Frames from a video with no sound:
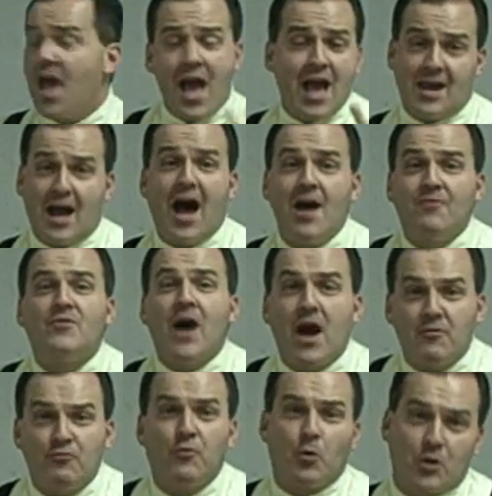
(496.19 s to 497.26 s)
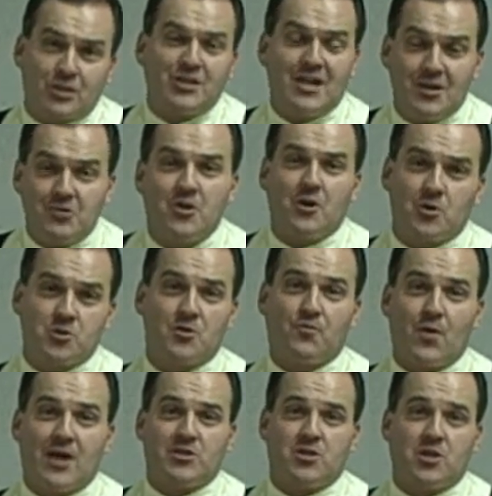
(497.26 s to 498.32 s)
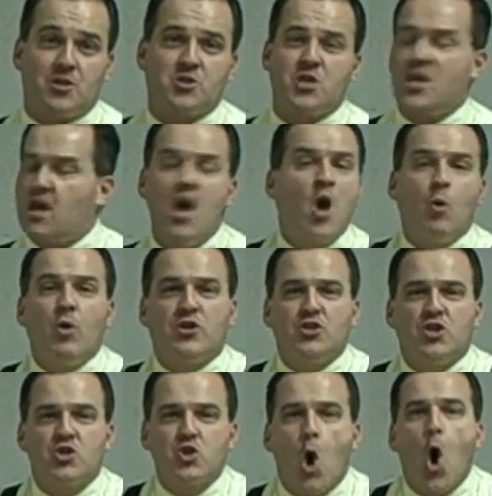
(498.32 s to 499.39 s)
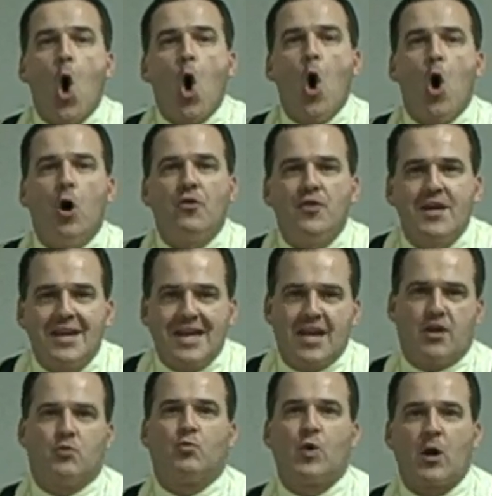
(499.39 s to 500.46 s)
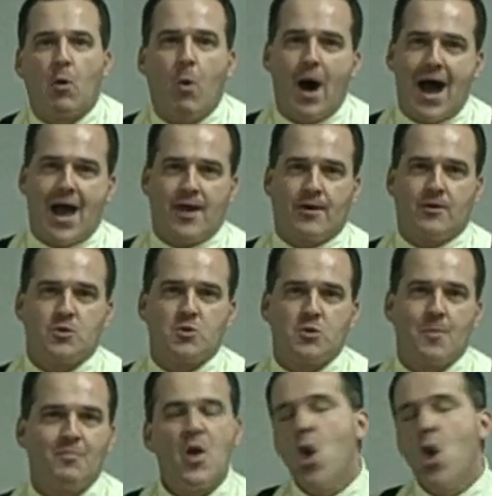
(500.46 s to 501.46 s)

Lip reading: and I've got 14 years of residency, which is all that it requires.